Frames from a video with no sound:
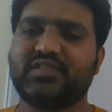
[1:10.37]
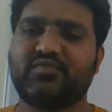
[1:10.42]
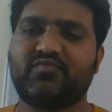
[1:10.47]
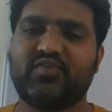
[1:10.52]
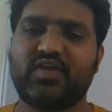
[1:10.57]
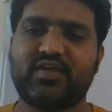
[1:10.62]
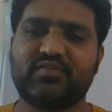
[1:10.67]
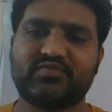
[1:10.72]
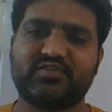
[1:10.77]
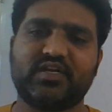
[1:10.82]
the
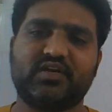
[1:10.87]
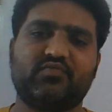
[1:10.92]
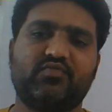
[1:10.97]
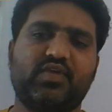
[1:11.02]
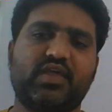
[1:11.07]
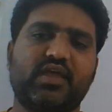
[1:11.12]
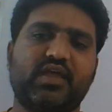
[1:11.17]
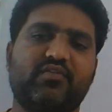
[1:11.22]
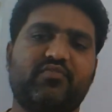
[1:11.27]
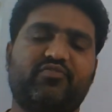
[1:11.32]
waves that
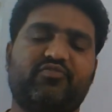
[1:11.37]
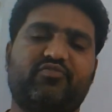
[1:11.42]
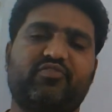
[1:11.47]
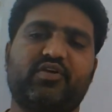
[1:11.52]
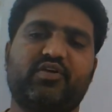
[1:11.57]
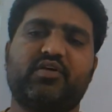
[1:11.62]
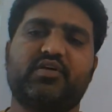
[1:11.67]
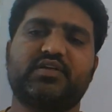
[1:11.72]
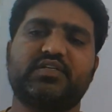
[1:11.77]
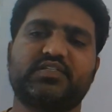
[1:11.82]
we have
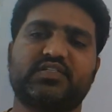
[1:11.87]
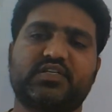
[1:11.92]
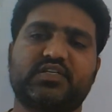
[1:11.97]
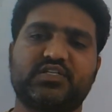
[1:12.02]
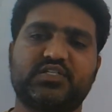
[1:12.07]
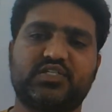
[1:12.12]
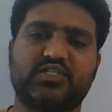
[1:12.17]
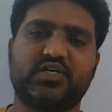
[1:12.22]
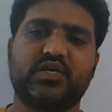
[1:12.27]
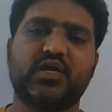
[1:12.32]

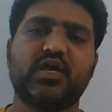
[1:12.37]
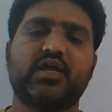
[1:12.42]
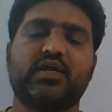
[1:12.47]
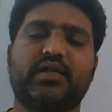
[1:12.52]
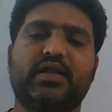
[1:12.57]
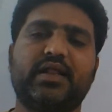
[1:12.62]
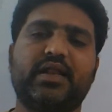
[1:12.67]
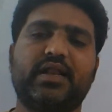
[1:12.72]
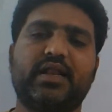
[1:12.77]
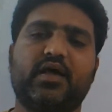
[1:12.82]
discussed
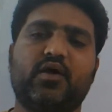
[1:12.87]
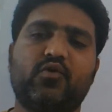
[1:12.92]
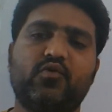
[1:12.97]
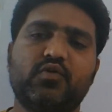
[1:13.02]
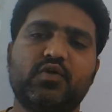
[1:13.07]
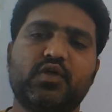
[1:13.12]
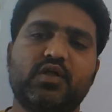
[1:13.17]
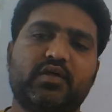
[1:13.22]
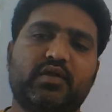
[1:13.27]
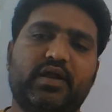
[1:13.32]
till now,
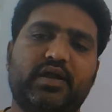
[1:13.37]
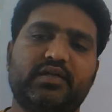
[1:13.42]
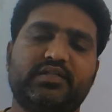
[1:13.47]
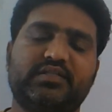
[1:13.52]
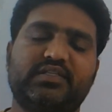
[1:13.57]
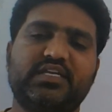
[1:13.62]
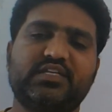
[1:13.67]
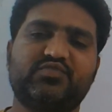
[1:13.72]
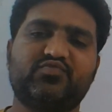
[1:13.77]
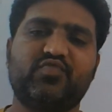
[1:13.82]
right?
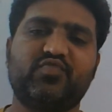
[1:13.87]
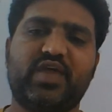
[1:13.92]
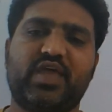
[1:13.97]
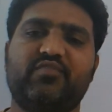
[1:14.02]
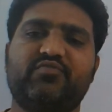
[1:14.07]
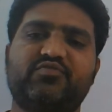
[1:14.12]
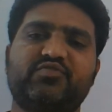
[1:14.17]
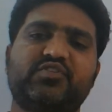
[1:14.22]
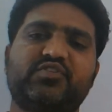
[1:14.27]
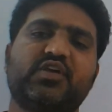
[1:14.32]
These
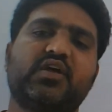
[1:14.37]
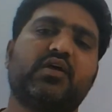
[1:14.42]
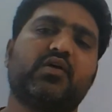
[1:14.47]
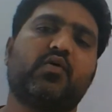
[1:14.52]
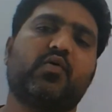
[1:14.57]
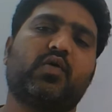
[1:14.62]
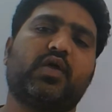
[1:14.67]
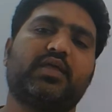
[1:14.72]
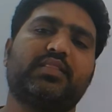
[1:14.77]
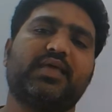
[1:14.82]
waves,
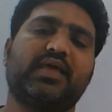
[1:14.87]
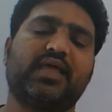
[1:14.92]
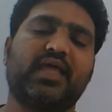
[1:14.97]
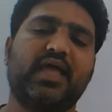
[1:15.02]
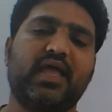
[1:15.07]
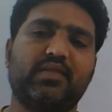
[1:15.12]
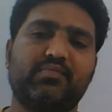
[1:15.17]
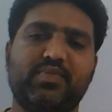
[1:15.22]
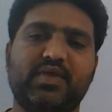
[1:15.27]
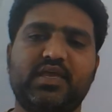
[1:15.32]
okay, they
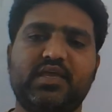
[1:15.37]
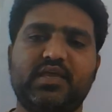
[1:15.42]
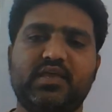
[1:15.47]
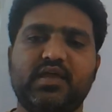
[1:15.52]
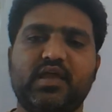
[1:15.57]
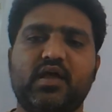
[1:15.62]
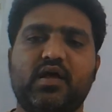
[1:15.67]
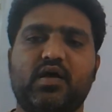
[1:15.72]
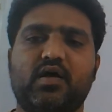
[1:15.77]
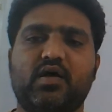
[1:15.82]
can be
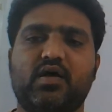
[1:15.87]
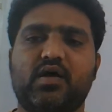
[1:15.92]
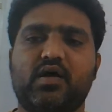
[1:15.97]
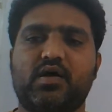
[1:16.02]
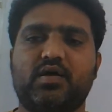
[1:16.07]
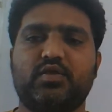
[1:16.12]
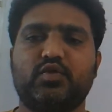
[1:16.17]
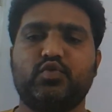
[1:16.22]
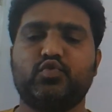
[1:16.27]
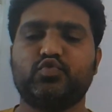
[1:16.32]

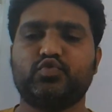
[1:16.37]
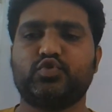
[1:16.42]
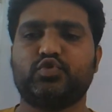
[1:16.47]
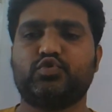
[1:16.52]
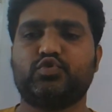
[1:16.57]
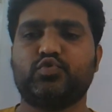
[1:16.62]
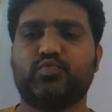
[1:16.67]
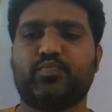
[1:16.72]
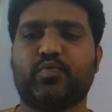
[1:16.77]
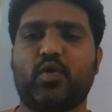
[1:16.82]
used
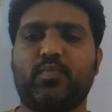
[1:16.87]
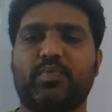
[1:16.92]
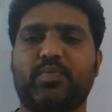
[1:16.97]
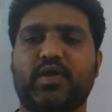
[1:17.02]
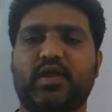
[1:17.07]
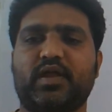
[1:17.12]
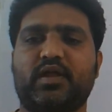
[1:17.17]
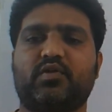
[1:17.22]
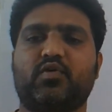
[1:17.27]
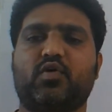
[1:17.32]
to
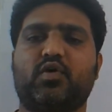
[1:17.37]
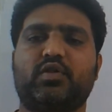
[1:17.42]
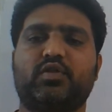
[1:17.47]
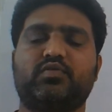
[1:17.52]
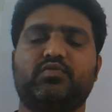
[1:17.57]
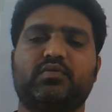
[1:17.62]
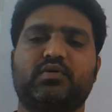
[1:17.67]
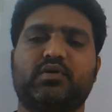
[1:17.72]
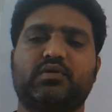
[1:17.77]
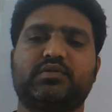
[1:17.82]
propagate, or
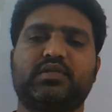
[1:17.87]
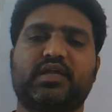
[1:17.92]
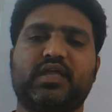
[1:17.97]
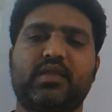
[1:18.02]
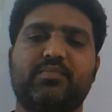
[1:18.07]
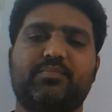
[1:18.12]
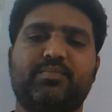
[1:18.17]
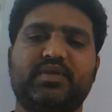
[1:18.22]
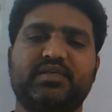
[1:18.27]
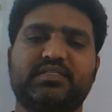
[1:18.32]
they
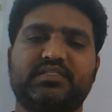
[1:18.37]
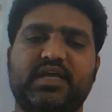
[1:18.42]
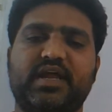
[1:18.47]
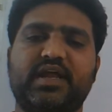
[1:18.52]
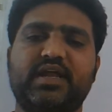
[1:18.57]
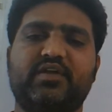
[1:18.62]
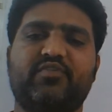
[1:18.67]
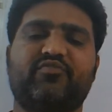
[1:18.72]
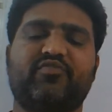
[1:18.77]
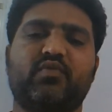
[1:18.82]
can be
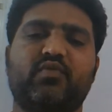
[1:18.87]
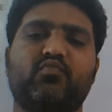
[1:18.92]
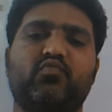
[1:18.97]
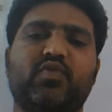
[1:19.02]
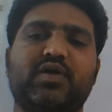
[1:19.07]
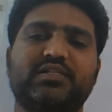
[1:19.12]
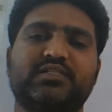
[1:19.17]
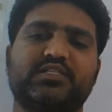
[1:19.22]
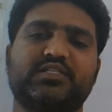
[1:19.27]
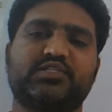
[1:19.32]
sent from
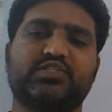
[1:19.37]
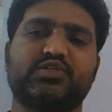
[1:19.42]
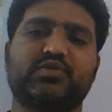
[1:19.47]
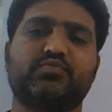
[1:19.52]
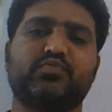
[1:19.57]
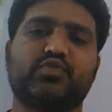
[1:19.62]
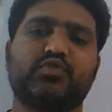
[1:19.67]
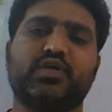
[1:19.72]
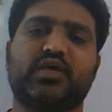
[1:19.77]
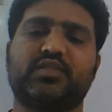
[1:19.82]
one system
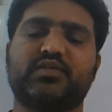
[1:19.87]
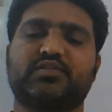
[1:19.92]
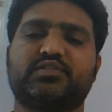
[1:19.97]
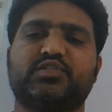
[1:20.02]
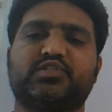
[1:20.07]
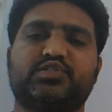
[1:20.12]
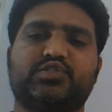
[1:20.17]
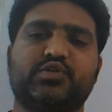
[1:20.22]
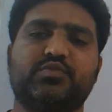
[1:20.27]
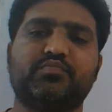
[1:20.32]
to the other
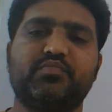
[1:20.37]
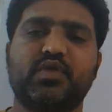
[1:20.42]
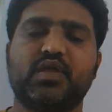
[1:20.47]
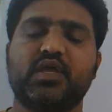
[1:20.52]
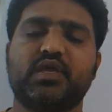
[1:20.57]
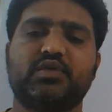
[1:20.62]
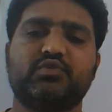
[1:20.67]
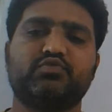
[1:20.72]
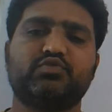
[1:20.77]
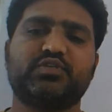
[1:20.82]
system
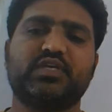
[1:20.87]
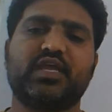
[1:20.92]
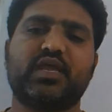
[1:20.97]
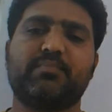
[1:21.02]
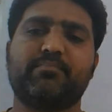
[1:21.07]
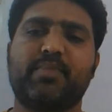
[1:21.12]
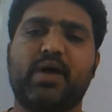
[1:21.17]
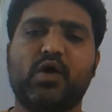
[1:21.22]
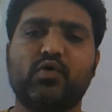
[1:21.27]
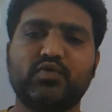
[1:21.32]
using a
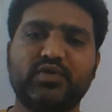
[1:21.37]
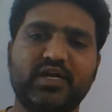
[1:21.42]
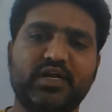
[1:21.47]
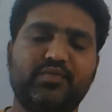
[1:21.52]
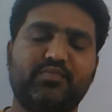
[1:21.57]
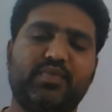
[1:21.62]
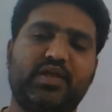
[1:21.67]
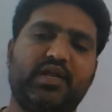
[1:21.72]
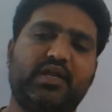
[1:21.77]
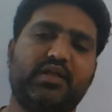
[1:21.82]
bounded
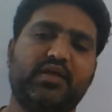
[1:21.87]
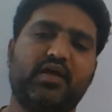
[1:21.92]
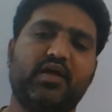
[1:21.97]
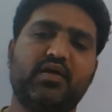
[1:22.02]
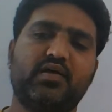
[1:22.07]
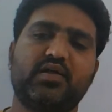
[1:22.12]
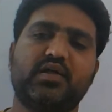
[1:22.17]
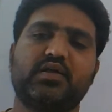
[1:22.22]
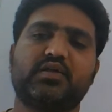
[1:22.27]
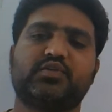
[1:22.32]
media.
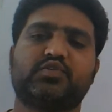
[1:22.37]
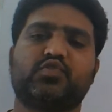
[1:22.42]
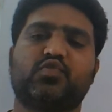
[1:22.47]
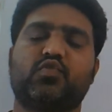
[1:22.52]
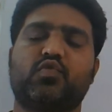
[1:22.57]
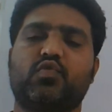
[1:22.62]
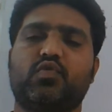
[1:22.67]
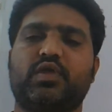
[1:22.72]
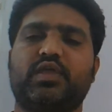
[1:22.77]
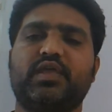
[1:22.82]

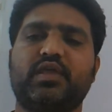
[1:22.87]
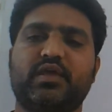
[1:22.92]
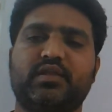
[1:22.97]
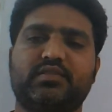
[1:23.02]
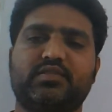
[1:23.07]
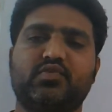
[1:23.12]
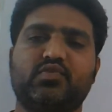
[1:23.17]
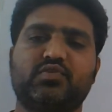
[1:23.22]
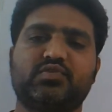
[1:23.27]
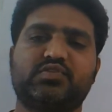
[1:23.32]
So here,
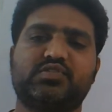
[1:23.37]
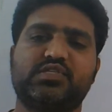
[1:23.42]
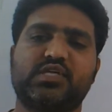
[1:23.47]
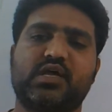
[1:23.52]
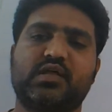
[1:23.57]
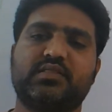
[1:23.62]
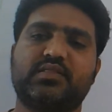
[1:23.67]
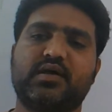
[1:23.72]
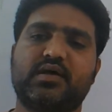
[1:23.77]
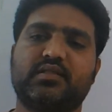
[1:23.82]
those
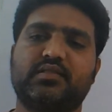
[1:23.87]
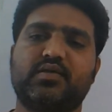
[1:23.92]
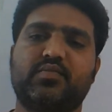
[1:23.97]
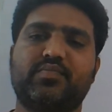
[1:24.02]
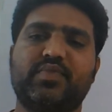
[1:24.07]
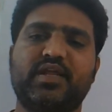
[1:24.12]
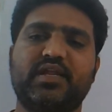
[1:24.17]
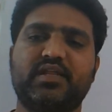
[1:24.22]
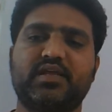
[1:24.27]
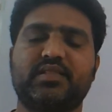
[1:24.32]
the
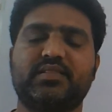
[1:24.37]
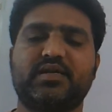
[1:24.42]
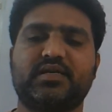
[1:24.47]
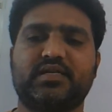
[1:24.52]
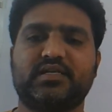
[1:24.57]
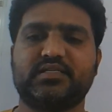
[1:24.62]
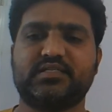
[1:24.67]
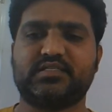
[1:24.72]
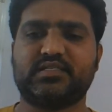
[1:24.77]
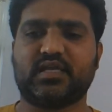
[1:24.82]
media that
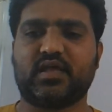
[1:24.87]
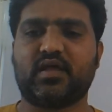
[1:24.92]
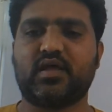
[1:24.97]
is